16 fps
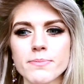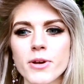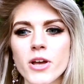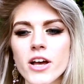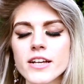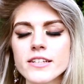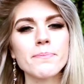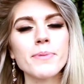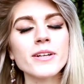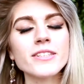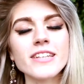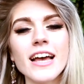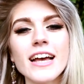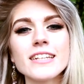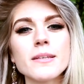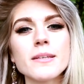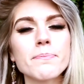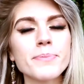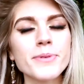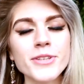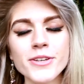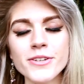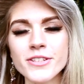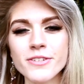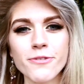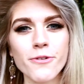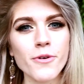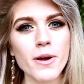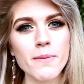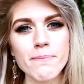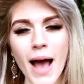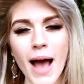because Buddha is a beautiful,
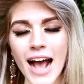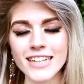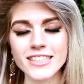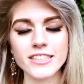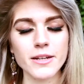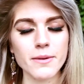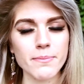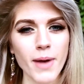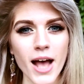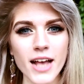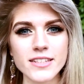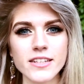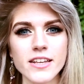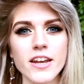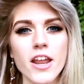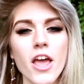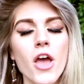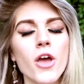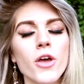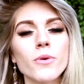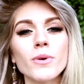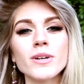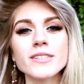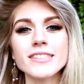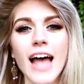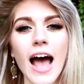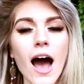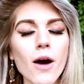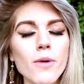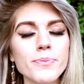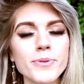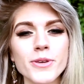compassionate person who wants to
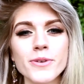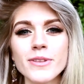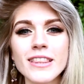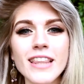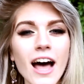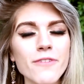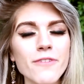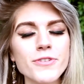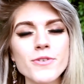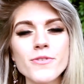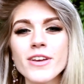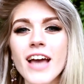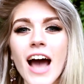help you, love you,